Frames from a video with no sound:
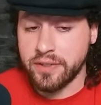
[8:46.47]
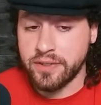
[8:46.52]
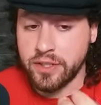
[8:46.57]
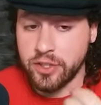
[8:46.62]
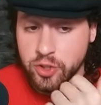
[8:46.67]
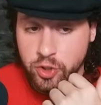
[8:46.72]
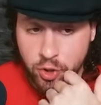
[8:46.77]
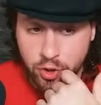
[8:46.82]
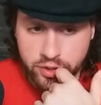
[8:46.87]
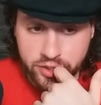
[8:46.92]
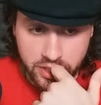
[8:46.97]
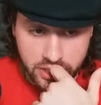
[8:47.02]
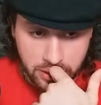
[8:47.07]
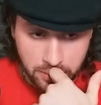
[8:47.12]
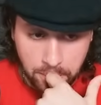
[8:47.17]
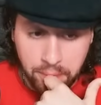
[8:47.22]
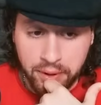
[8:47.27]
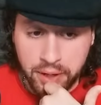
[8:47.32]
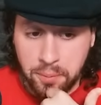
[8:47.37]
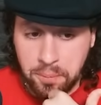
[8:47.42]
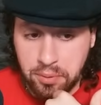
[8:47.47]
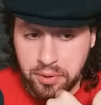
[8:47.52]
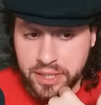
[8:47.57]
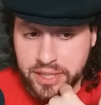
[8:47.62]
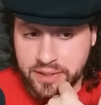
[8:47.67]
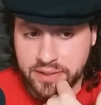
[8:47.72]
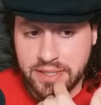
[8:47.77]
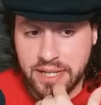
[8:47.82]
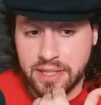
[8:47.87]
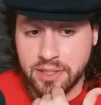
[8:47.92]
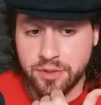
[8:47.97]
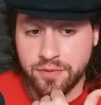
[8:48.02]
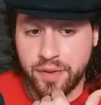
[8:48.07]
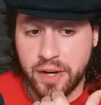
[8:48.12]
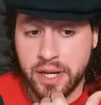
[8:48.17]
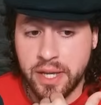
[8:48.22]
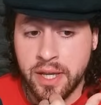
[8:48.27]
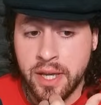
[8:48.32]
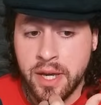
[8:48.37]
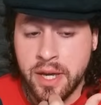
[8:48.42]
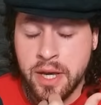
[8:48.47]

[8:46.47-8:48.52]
these girls are going to bring a pretty intense fight.